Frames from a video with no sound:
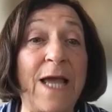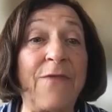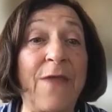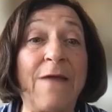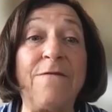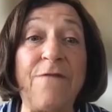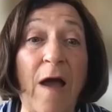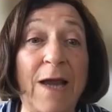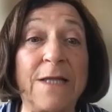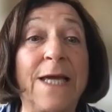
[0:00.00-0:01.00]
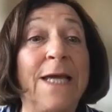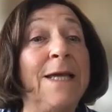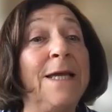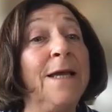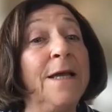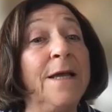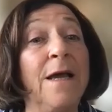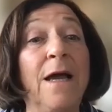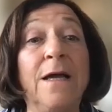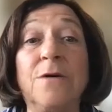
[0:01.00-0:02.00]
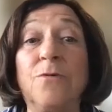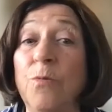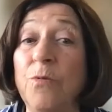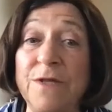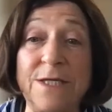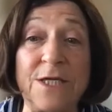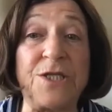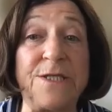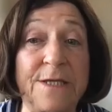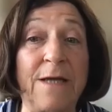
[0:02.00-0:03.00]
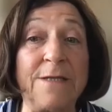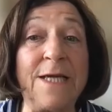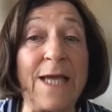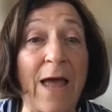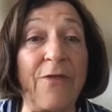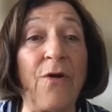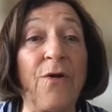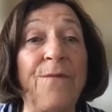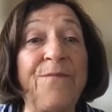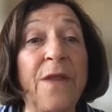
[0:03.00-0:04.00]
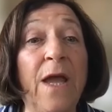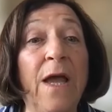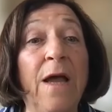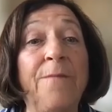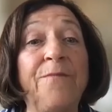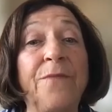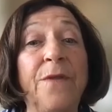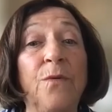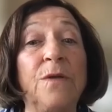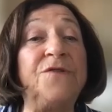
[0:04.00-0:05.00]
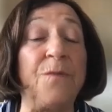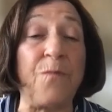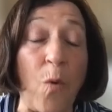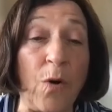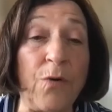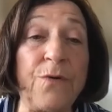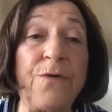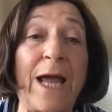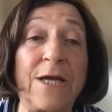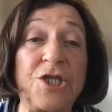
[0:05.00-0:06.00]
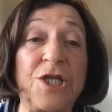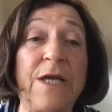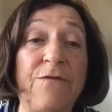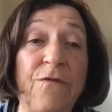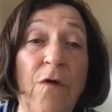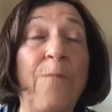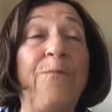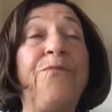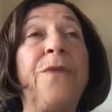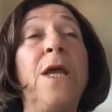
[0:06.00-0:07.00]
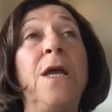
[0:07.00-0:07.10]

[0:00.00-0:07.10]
And then finally, a group of clinicians got together with support actually from